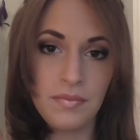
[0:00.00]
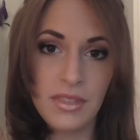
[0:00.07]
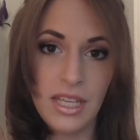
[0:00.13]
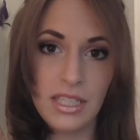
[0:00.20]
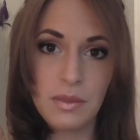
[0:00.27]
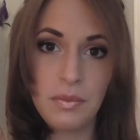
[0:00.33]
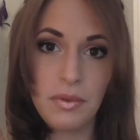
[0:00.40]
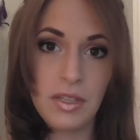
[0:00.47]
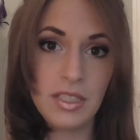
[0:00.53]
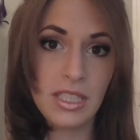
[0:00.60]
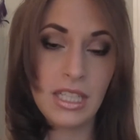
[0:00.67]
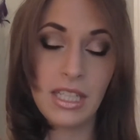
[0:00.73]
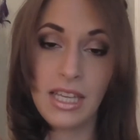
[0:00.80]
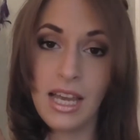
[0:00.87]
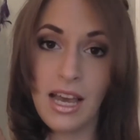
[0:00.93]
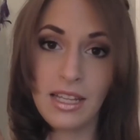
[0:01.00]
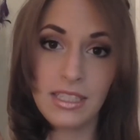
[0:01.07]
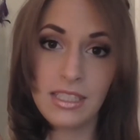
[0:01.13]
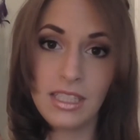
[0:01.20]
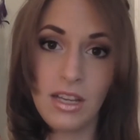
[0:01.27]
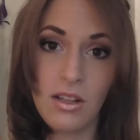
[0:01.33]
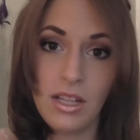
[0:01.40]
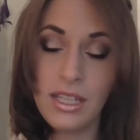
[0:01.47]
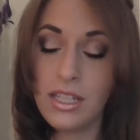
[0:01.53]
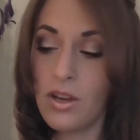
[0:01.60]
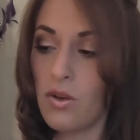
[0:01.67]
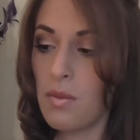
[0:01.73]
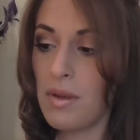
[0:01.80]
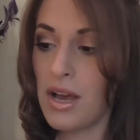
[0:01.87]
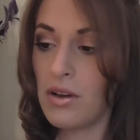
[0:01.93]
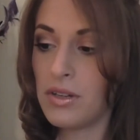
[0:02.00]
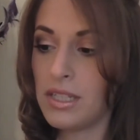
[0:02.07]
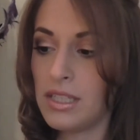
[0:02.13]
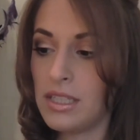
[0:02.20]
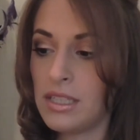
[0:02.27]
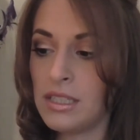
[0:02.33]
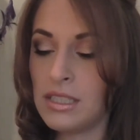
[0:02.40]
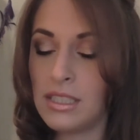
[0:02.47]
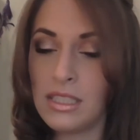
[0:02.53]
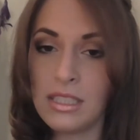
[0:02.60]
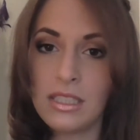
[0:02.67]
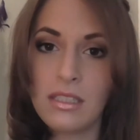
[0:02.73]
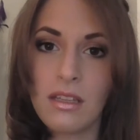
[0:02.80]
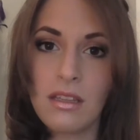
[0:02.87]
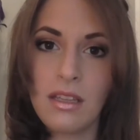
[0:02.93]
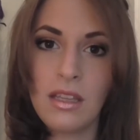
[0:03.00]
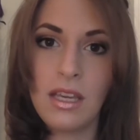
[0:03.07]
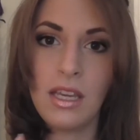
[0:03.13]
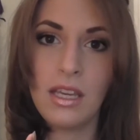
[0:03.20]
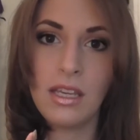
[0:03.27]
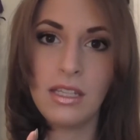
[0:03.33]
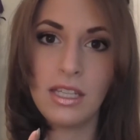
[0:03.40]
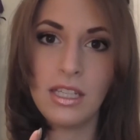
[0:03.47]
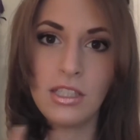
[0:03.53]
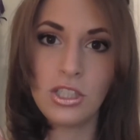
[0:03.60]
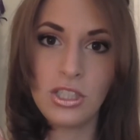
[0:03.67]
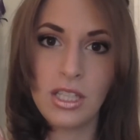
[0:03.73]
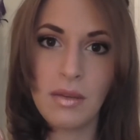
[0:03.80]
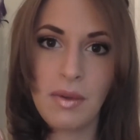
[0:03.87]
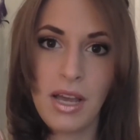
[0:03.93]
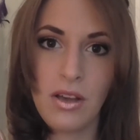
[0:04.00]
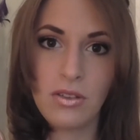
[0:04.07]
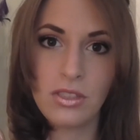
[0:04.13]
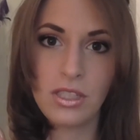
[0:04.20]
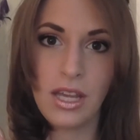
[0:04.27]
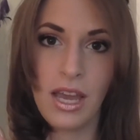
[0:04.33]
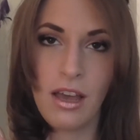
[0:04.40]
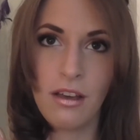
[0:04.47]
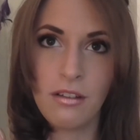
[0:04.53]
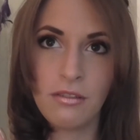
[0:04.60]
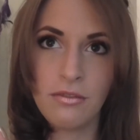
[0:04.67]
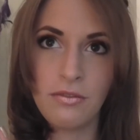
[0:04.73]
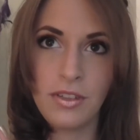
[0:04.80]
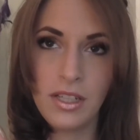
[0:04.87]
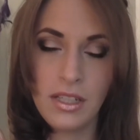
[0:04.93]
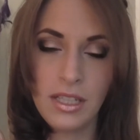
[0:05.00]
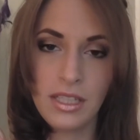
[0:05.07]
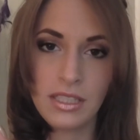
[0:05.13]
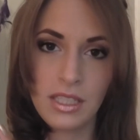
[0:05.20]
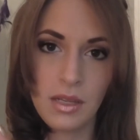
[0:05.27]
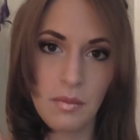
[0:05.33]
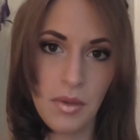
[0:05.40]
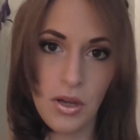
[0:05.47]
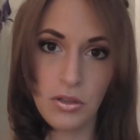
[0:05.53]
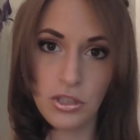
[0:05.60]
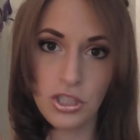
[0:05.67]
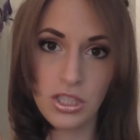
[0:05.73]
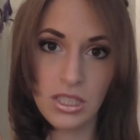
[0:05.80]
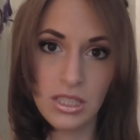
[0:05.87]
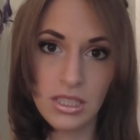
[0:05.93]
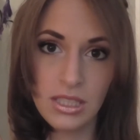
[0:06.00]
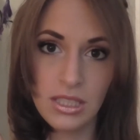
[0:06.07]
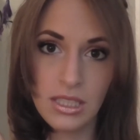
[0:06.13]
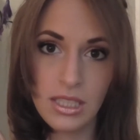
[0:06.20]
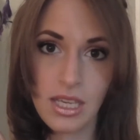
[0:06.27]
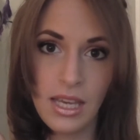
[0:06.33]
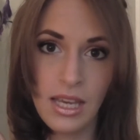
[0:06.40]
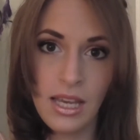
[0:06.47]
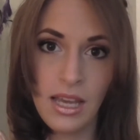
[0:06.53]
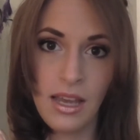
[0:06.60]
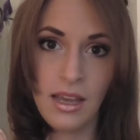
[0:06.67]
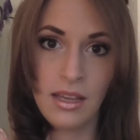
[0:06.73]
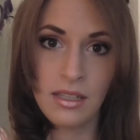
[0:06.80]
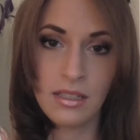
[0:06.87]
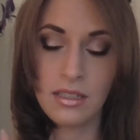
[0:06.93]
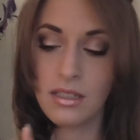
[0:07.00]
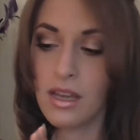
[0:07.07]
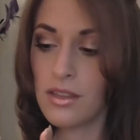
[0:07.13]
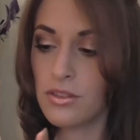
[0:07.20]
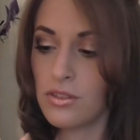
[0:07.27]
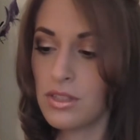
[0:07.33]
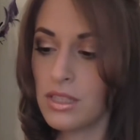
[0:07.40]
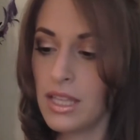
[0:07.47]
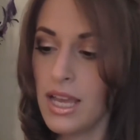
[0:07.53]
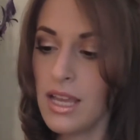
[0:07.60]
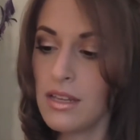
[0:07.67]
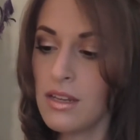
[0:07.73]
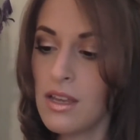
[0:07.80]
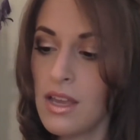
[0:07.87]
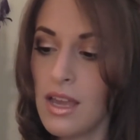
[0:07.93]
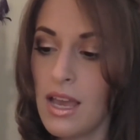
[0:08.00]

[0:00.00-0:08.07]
that's basically, honestly, all I know about it. Is he teaches him how to have feelings and emotions, and other than that,